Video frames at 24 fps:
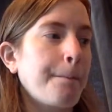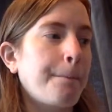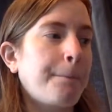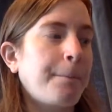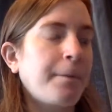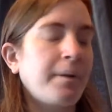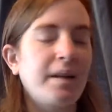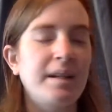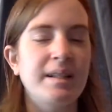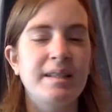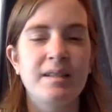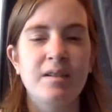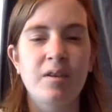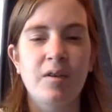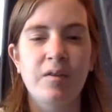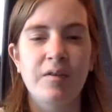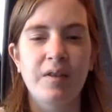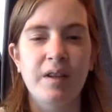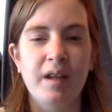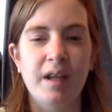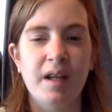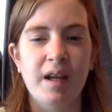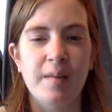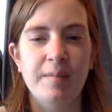but I still
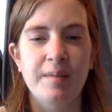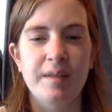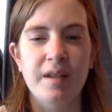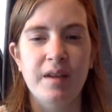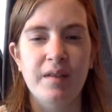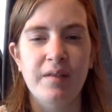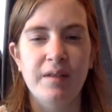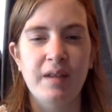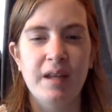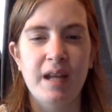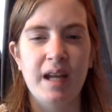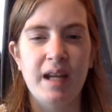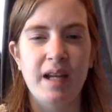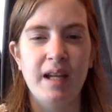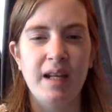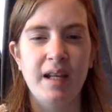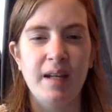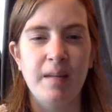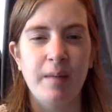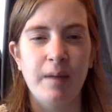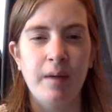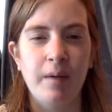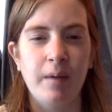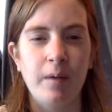feel like I'm suffocating
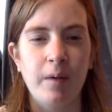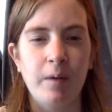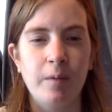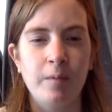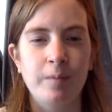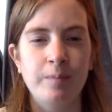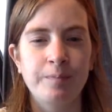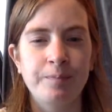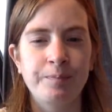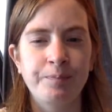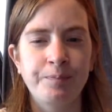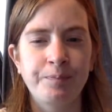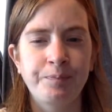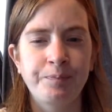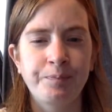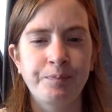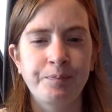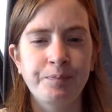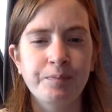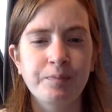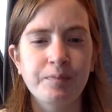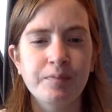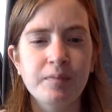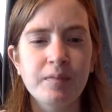in my room.
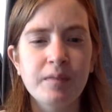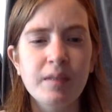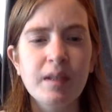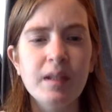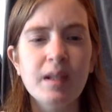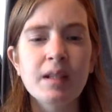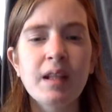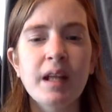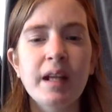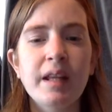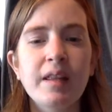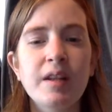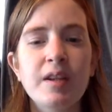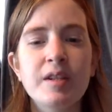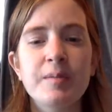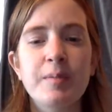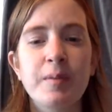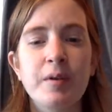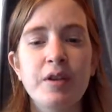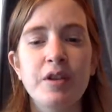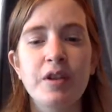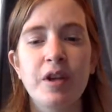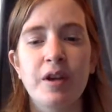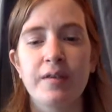Like, there's
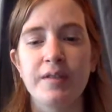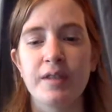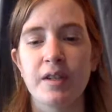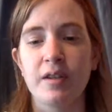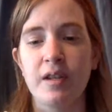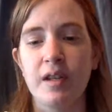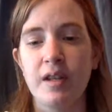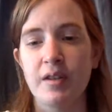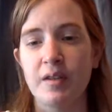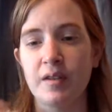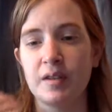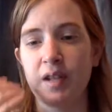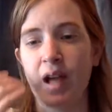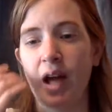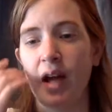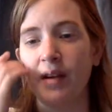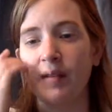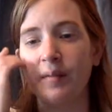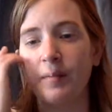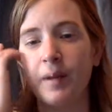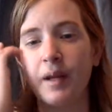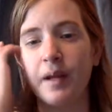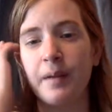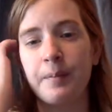bookshelves on either side
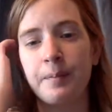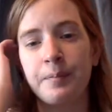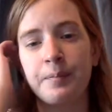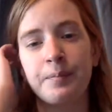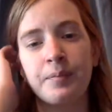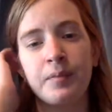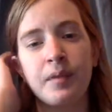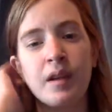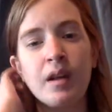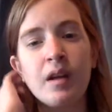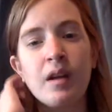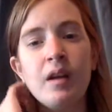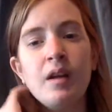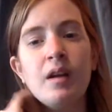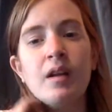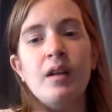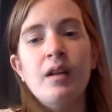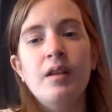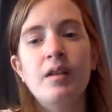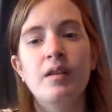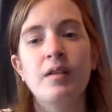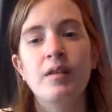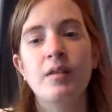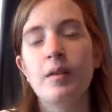of me.
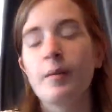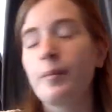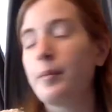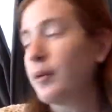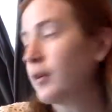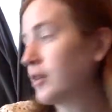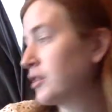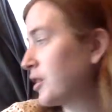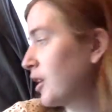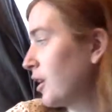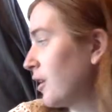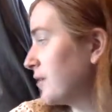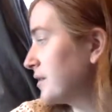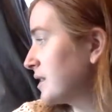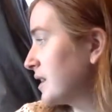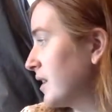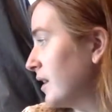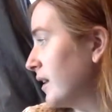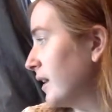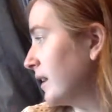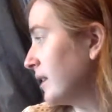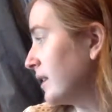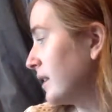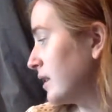The bookshelves,
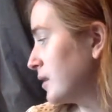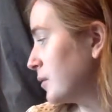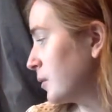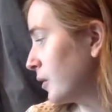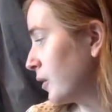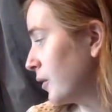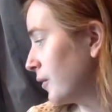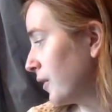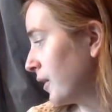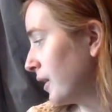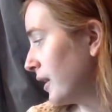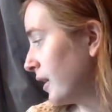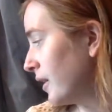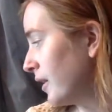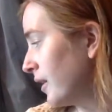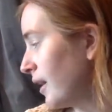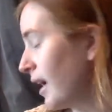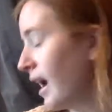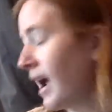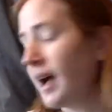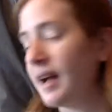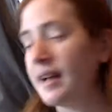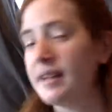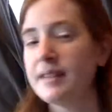like this one over here,
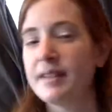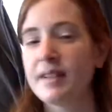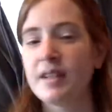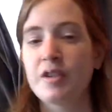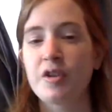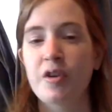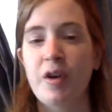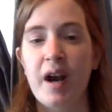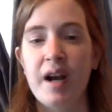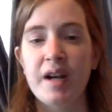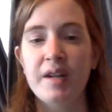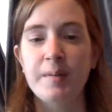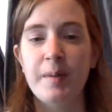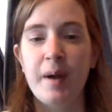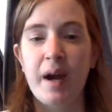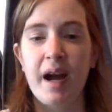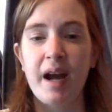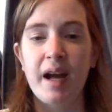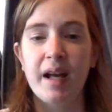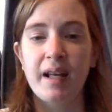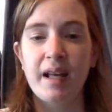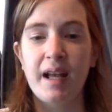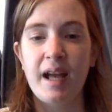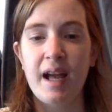has a trash
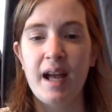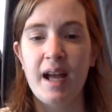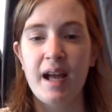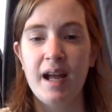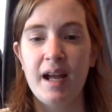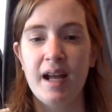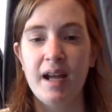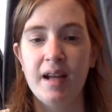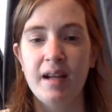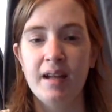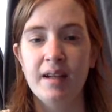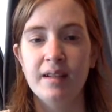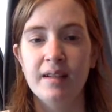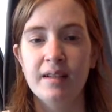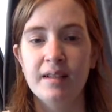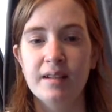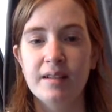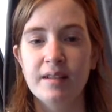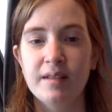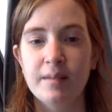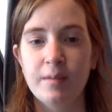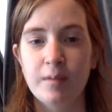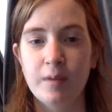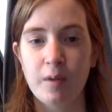bag and
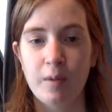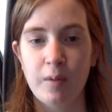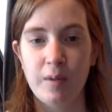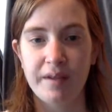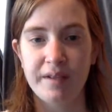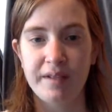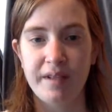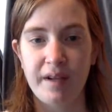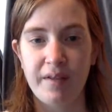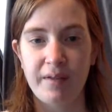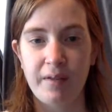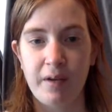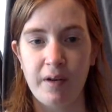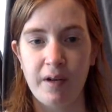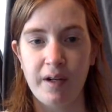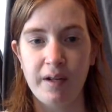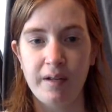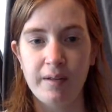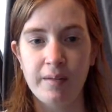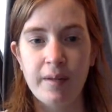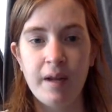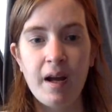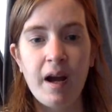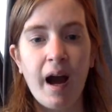some Goodwill stuff on it.
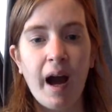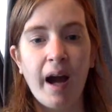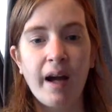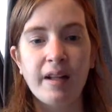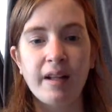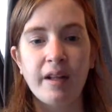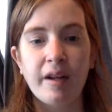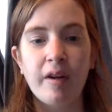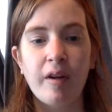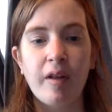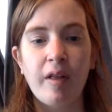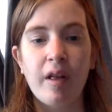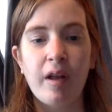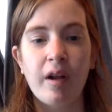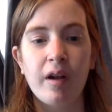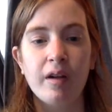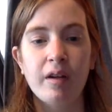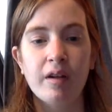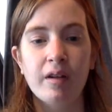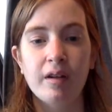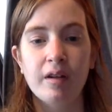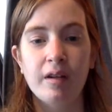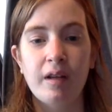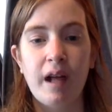I cleared
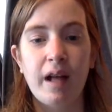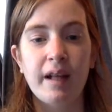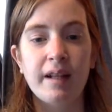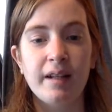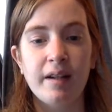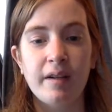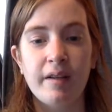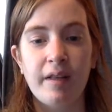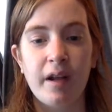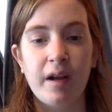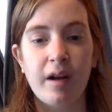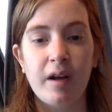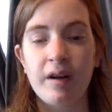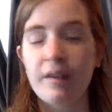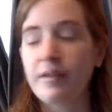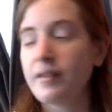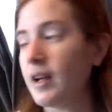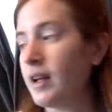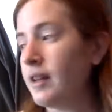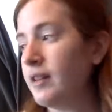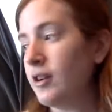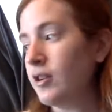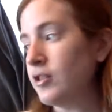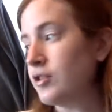that off,
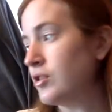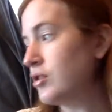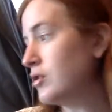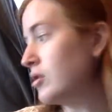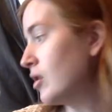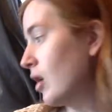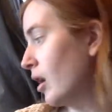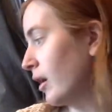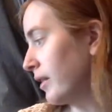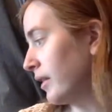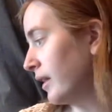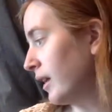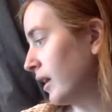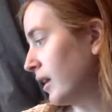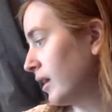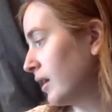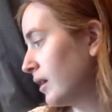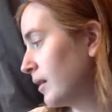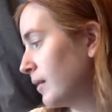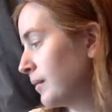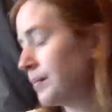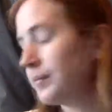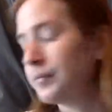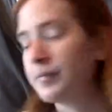and there's nothing
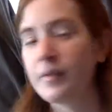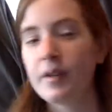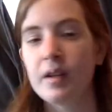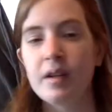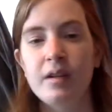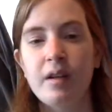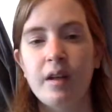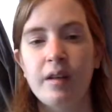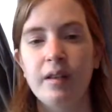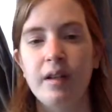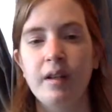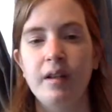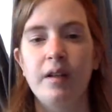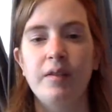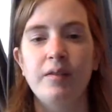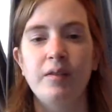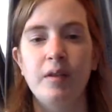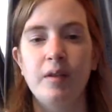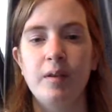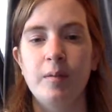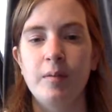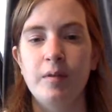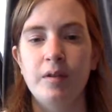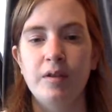left
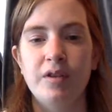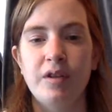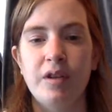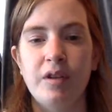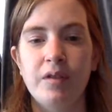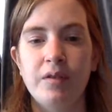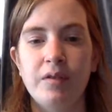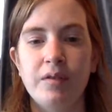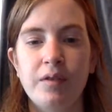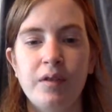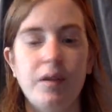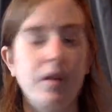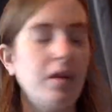on the bookshelf.